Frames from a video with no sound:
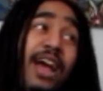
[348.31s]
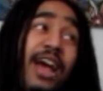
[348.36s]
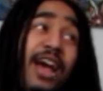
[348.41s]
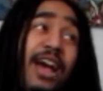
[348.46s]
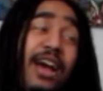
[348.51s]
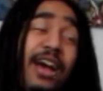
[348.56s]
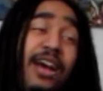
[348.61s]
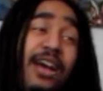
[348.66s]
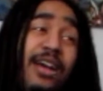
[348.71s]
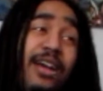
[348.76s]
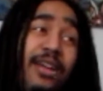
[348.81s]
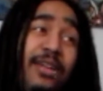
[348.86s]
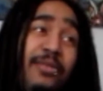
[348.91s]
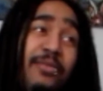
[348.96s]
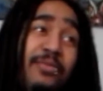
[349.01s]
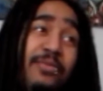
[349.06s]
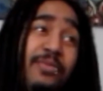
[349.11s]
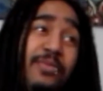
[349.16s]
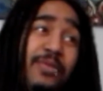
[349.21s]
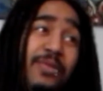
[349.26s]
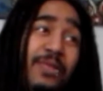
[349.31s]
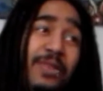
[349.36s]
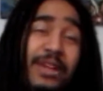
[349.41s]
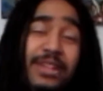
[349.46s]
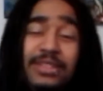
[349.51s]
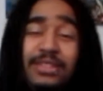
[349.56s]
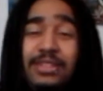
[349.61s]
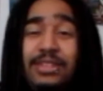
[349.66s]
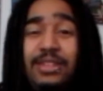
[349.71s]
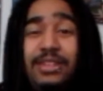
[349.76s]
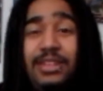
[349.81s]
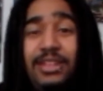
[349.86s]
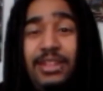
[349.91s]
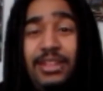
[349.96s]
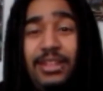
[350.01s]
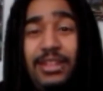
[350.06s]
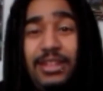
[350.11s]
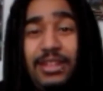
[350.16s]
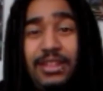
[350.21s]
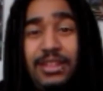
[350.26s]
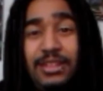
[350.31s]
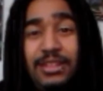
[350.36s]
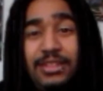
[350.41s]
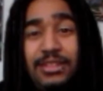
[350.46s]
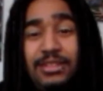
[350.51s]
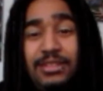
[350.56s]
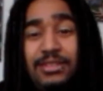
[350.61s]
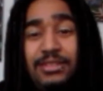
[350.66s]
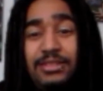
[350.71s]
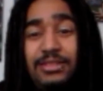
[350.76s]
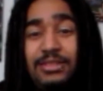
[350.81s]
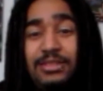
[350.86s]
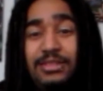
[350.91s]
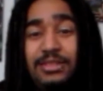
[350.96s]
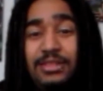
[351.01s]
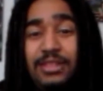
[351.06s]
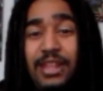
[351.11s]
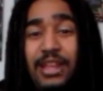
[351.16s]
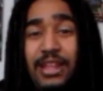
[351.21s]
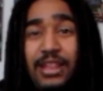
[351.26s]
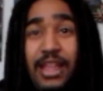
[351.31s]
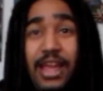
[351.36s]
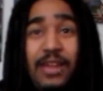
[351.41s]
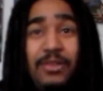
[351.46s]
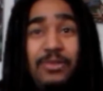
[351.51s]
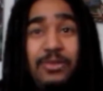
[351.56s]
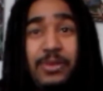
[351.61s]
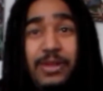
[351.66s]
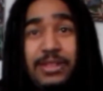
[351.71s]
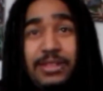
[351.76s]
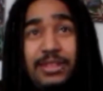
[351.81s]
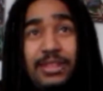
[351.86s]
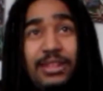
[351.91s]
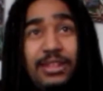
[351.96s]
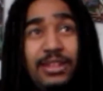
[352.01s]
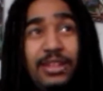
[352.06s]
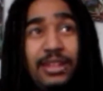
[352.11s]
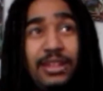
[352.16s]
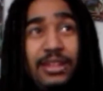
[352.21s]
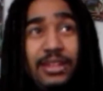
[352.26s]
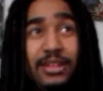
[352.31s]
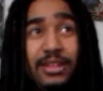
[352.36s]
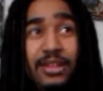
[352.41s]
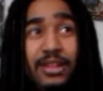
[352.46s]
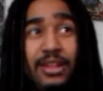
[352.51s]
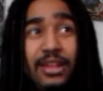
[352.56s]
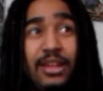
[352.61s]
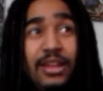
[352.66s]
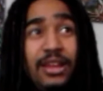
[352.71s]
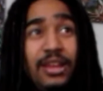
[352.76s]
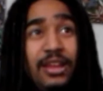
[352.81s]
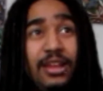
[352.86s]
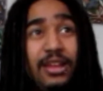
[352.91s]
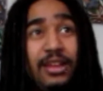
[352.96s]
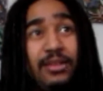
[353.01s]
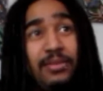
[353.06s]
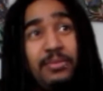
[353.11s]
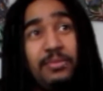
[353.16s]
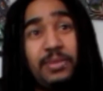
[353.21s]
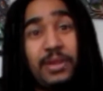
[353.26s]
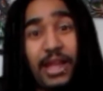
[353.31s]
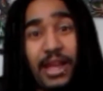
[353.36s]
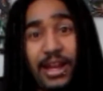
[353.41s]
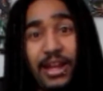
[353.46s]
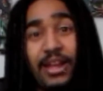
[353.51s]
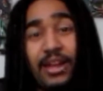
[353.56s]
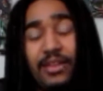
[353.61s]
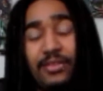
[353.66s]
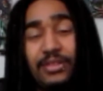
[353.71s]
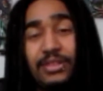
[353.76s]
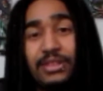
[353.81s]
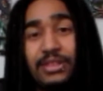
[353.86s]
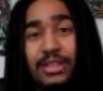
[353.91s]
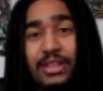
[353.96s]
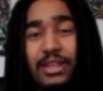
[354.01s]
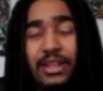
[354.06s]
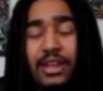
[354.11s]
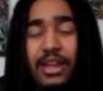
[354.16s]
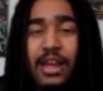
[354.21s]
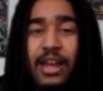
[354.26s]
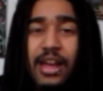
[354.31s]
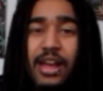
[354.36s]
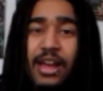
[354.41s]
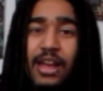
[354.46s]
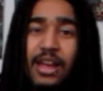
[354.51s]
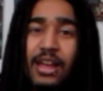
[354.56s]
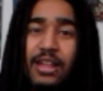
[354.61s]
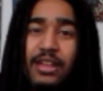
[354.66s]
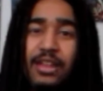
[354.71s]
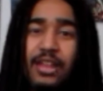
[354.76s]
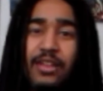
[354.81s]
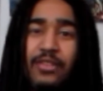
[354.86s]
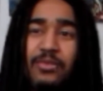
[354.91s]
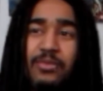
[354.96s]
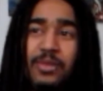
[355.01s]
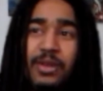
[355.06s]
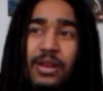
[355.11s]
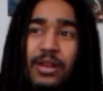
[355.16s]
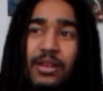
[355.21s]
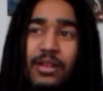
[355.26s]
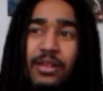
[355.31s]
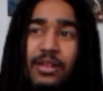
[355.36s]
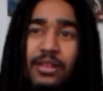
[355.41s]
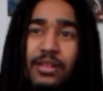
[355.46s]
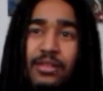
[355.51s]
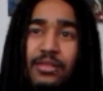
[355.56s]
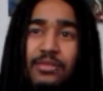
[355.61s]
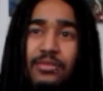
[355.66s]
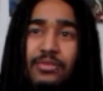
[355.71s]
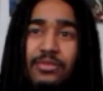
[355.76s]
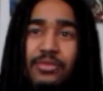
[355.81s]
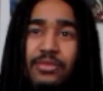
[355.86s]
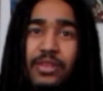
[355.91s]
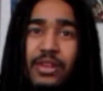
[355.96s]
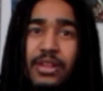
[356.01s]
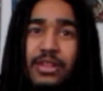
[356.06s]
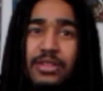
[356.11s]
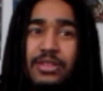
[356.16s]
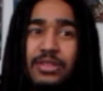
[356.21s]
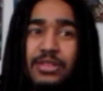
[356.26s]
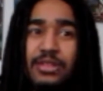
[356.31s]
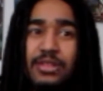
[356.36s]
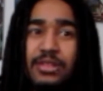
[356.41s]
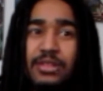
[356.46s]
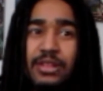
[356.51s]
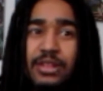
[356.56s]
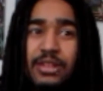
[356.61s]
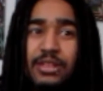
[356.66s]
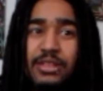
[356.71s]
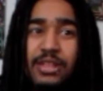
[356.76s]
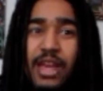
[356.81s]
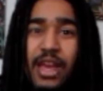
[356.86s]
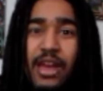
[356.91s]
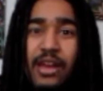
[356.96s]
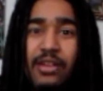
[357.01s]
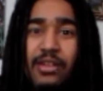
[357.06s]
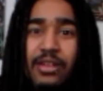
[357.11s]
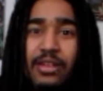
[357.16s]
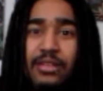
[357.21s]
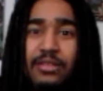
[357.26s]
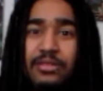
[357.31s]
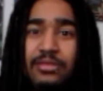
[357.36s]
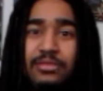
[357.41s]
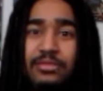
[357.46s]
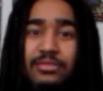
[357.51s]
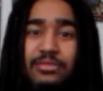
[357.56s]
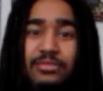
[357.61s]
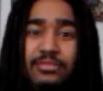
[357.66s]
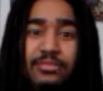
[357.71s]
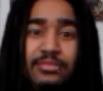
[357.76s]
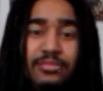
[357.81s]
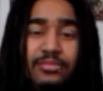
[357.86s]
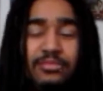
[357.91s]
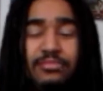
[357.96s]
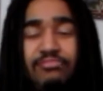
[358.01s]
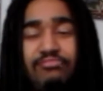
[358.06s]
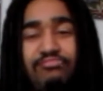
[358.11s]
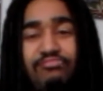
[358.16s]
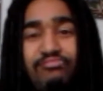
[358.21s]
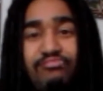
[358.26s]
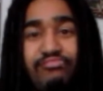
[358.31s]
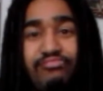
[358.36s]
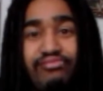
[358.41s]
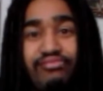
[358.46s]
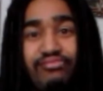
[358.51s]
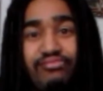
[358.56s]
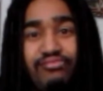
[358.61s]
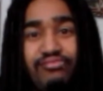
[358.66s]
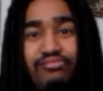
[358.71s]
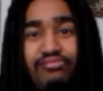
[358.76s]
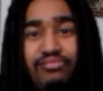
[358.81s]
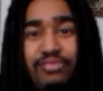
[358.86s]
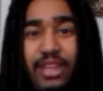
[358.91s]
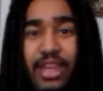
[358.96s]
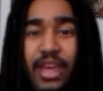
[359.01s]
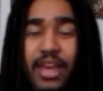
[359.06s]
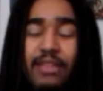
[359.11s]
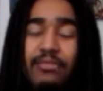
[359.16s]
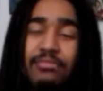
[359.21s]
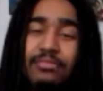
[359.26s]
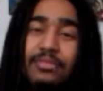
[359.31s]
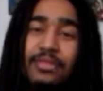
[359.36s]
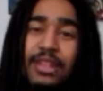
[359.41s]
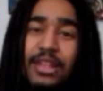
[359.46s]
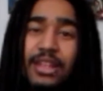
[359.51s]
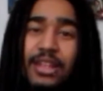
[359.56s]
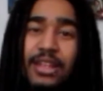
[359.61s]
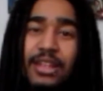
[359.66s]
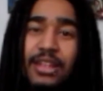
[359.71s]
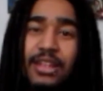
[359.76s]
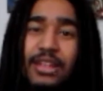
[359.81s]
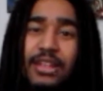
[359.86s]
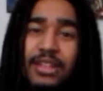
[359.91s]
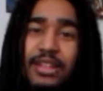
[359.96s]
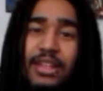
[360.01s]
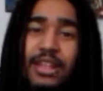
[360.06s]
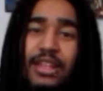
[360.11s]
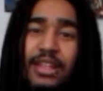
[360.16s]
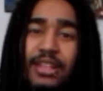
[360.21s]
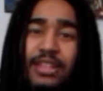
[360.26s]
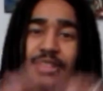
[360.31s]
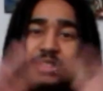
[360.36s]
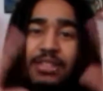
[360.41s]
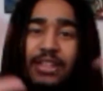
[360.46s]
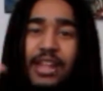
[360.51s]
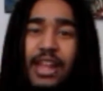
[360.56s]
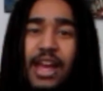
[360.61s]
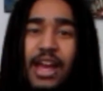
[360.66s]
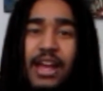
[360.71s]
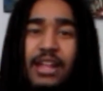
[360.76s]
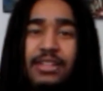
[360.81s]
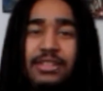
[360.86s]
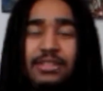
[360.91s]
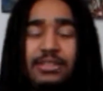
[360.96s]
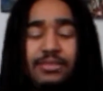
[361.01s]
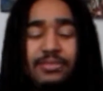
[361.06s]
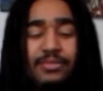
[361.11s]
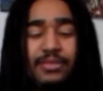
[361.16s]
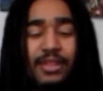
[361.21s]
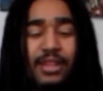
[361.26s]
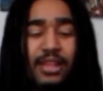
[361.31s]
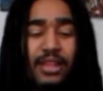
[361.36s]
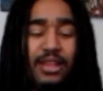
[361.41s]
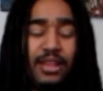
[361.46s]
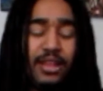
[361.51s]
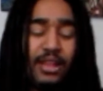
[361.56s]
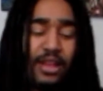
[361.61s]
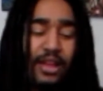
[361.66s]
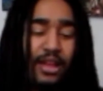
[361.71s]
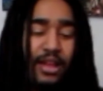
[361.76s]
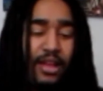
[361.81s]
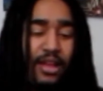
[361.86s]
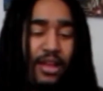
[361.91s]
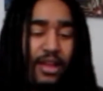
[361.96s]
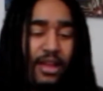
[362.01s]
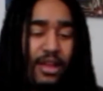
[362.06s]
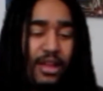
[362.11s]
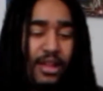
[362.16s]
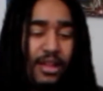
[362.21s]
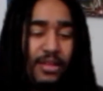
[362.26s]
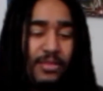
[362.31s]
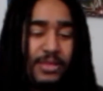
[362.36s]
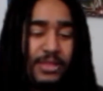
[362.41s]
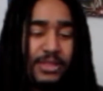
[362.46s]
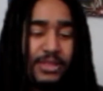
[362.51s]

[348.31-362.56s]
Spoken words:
I'm West Indian, like Latin West Indian, black obviously, Native American, French, Italian. Yeah, is a lot. Let me